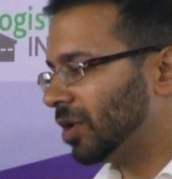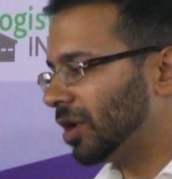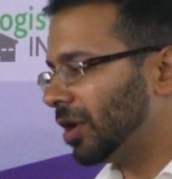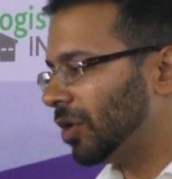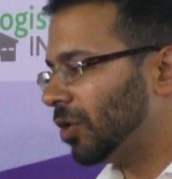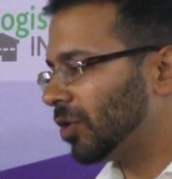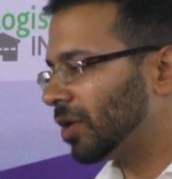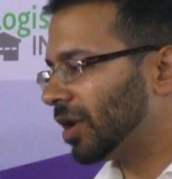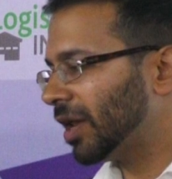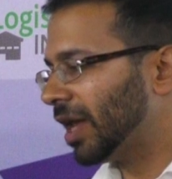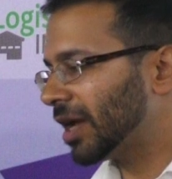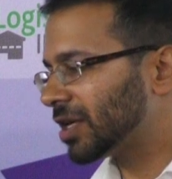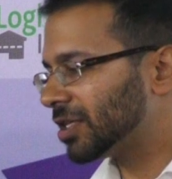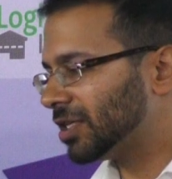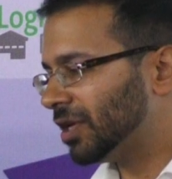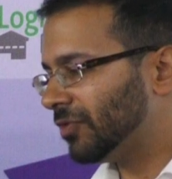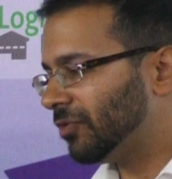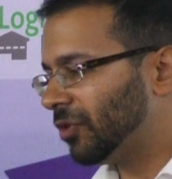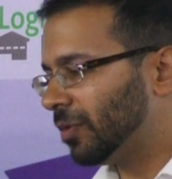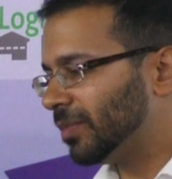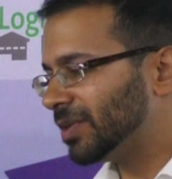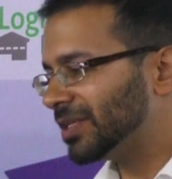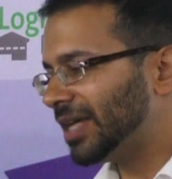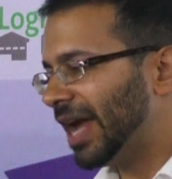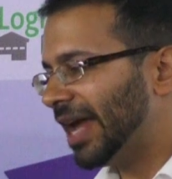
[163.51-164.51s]
and you can actually
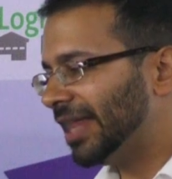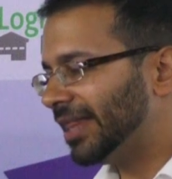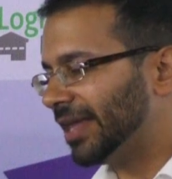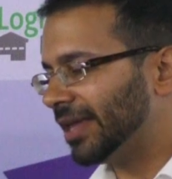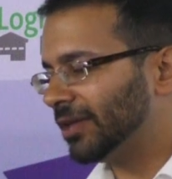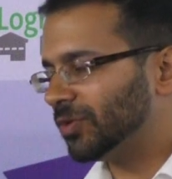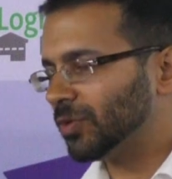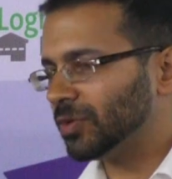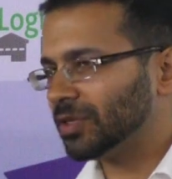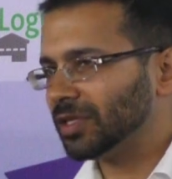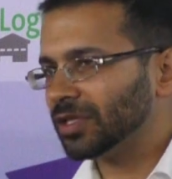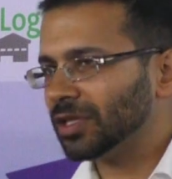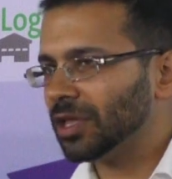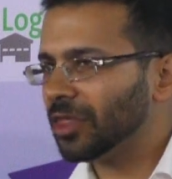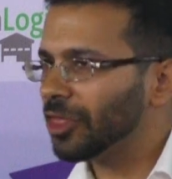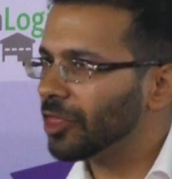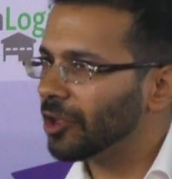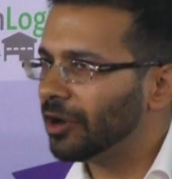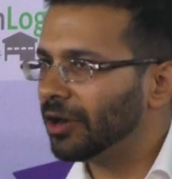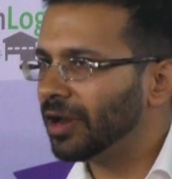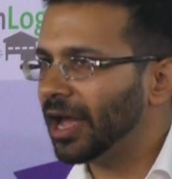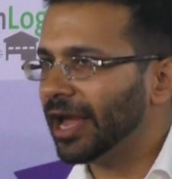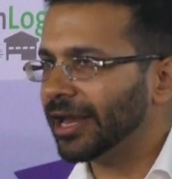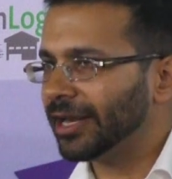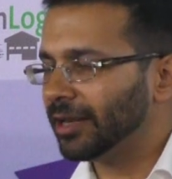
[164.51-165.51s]
form silanes, which is the
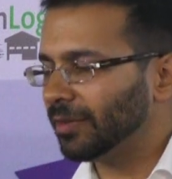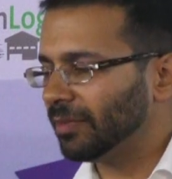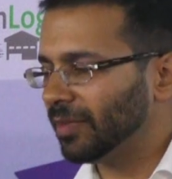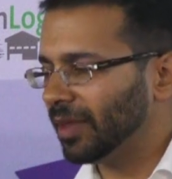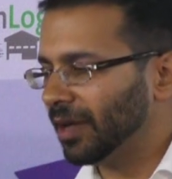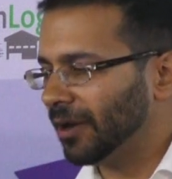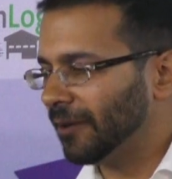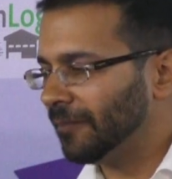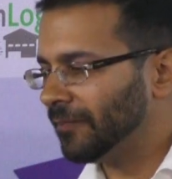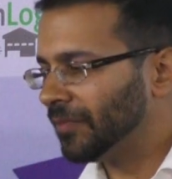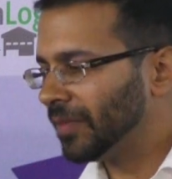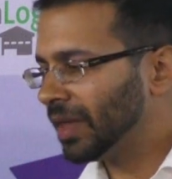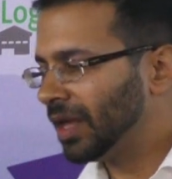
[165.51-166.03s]
third item there.